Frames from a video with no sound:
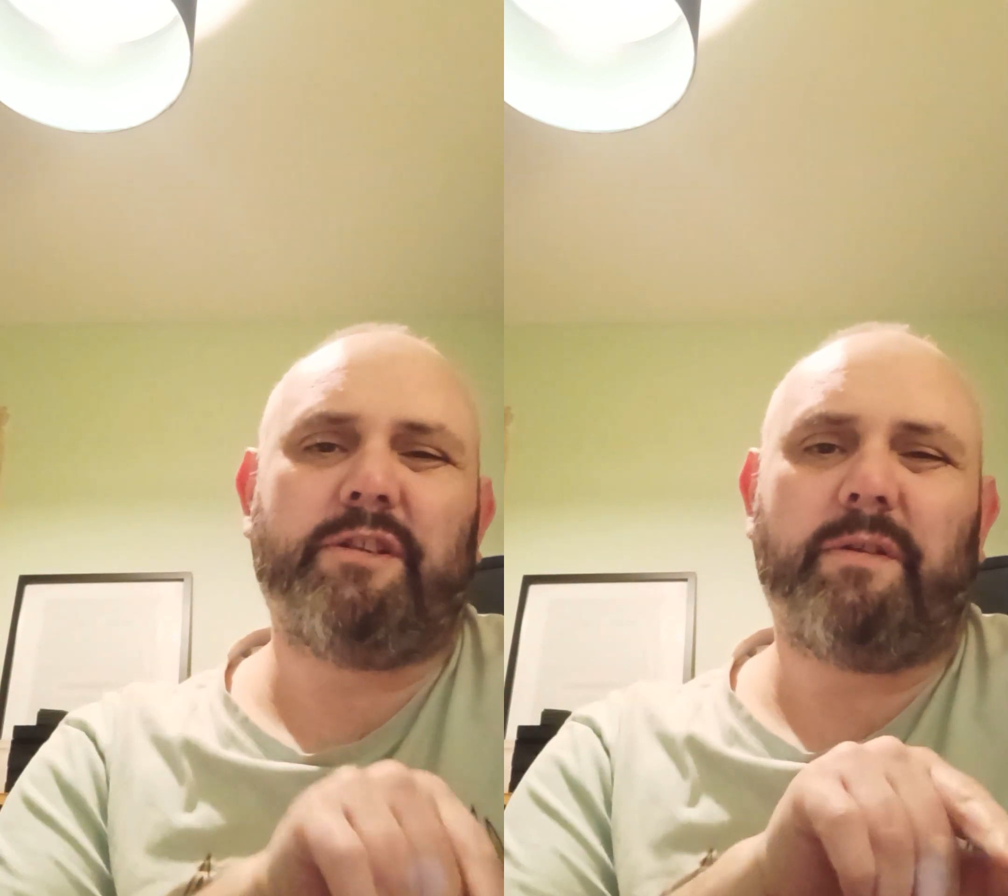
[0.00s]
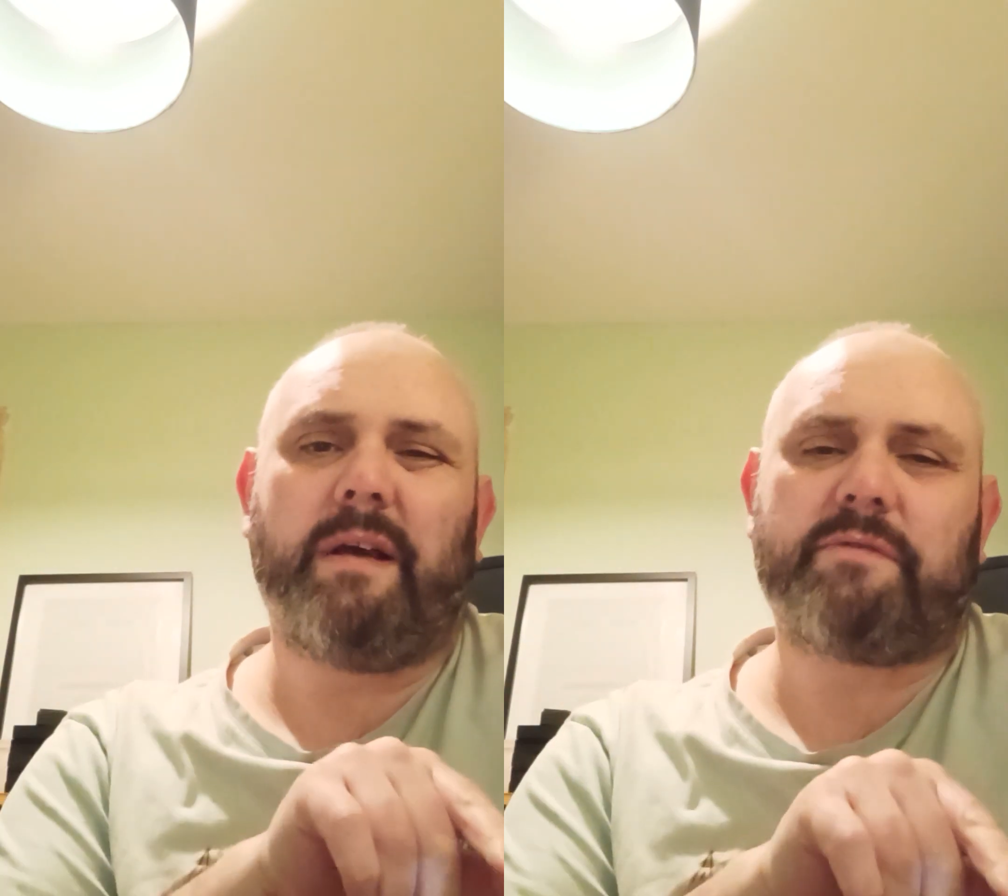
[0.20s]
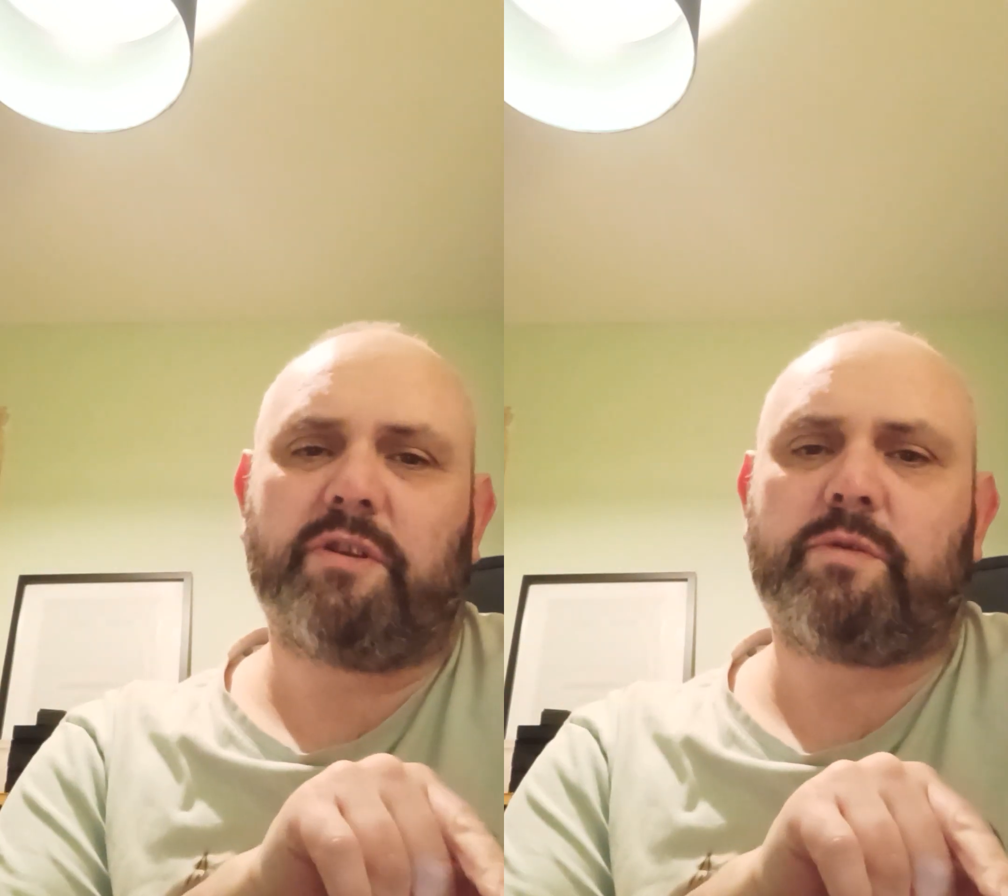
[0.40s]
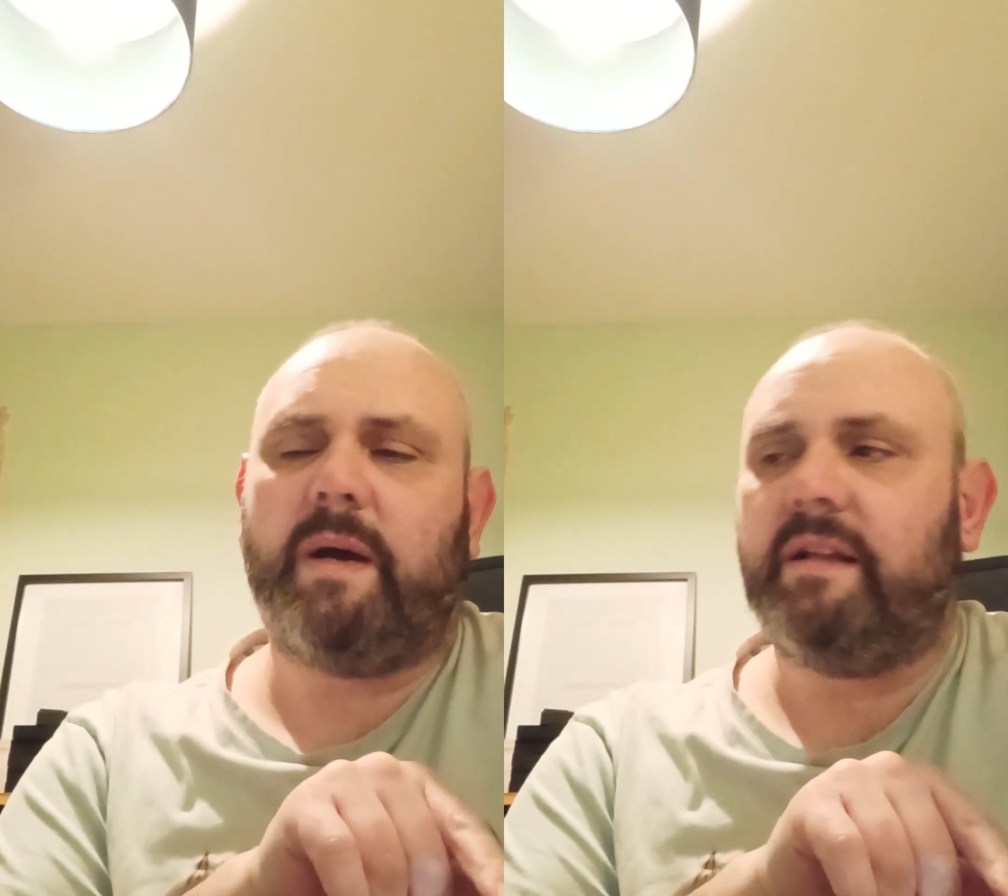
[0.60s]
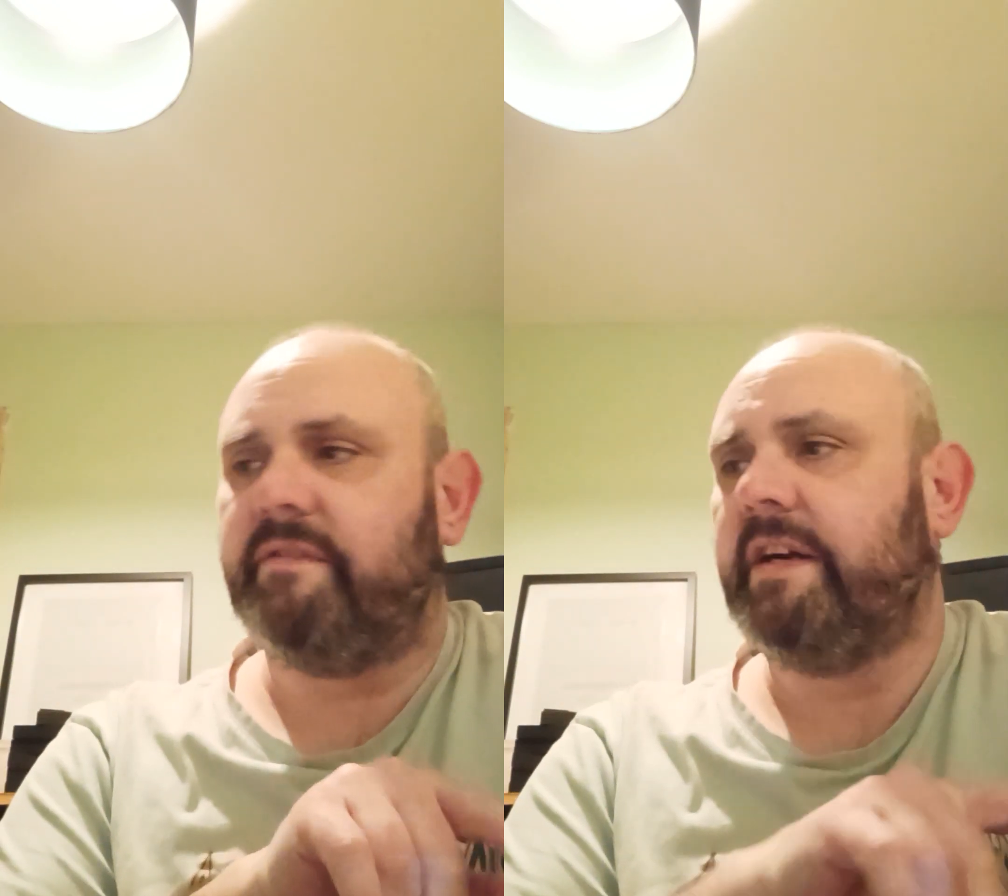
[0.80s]
and
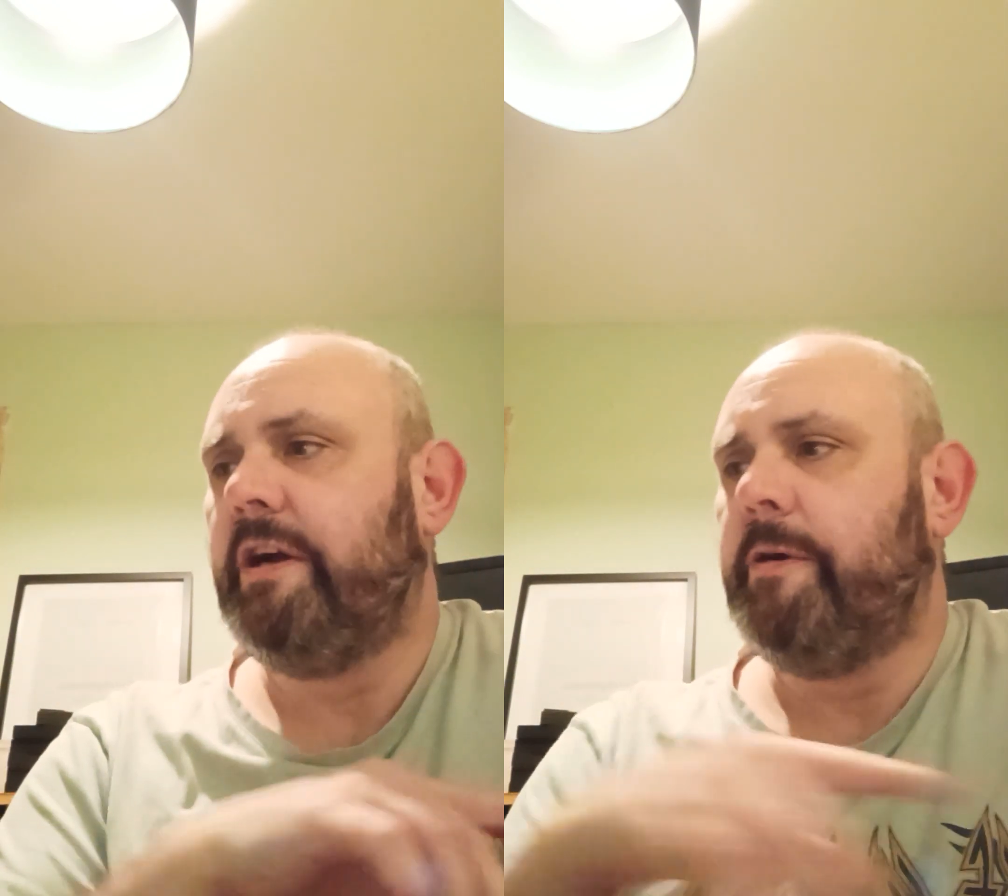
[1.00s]
2012.